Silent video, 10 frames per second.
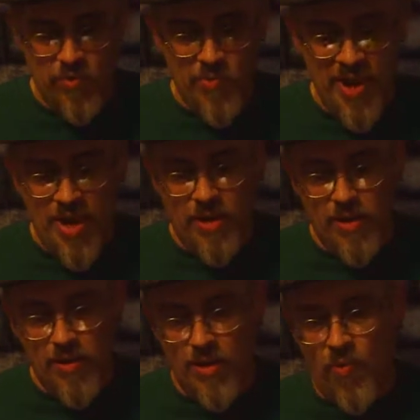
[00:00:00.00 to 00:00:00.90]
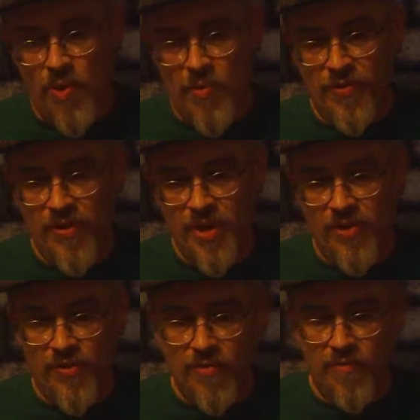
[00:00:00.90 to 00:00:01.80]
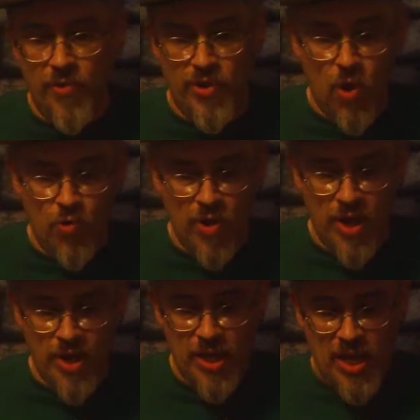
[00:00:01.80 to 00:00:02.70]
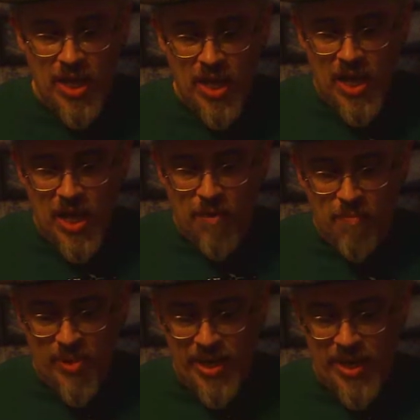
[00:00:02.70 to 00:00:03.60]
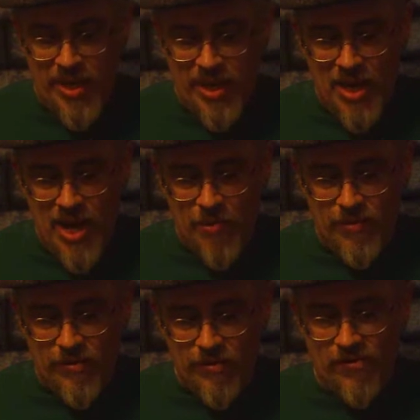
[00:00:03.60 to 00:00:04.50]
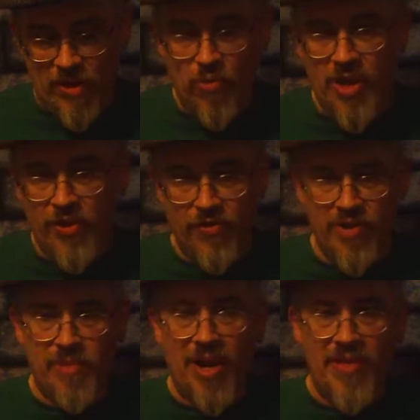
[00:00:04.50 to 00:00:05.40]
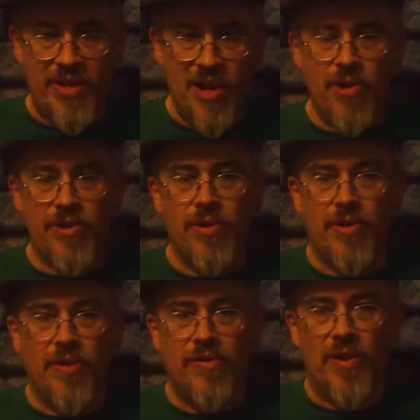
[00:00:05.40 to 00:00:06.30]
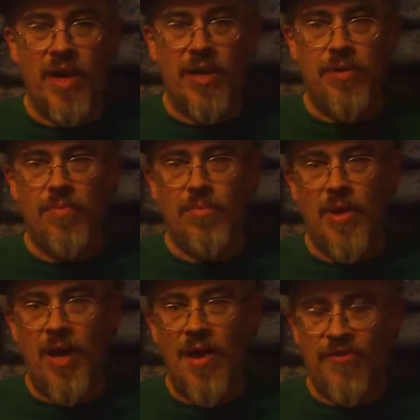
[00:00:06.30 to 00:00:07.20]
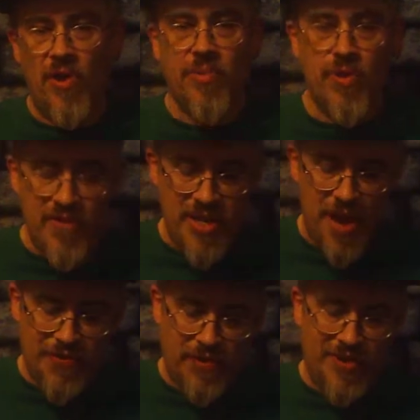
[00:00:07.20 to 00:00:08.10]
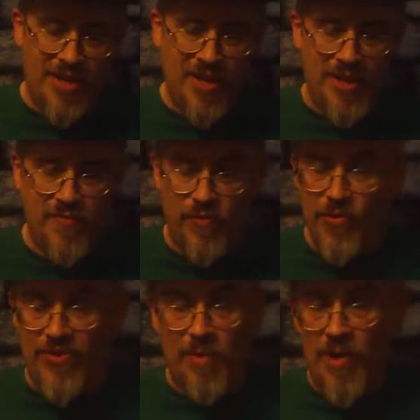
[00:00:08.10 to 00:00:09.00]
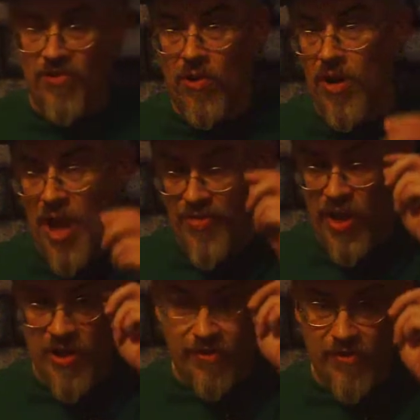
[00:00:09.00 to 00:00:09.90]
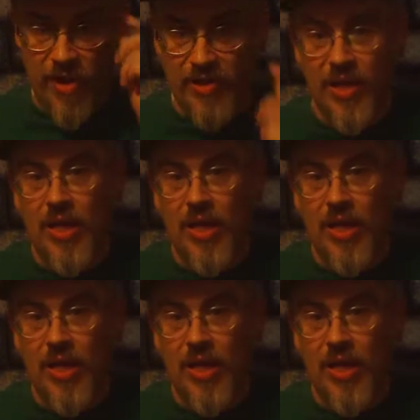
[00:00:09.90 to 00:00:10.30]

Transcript: read it when it was in its Vertigo run, but I was somewhat intrigued by the character because I saw the movie Constantine, and the first time I saw it, I thought it sucked.